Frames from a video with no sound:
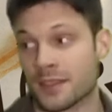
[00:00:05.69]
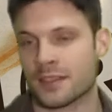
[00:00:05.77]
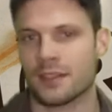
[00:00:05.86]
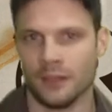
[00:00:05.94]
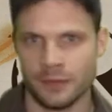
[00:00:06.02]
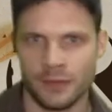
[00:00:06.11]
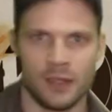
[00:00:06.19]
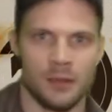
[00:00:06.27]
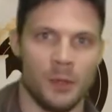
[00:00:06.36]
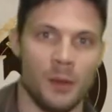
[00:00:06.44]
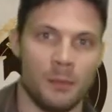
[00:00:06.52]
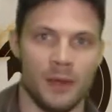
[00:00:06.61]
stuff
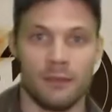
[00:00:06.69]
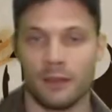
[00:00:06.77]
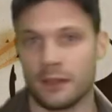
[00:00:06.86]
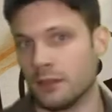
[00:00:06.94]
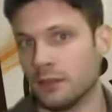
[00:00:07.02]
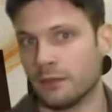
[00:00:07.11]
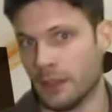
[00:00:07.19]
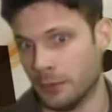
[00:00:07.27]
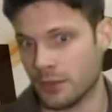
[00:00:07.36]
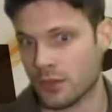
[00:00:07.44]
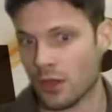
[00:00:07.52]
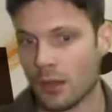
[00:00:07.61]
come up, I finally
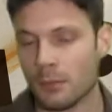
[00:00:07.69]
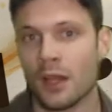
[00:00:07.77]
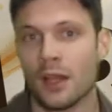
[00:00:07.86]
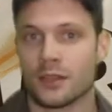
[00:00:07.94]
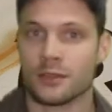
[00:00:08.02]
found a job,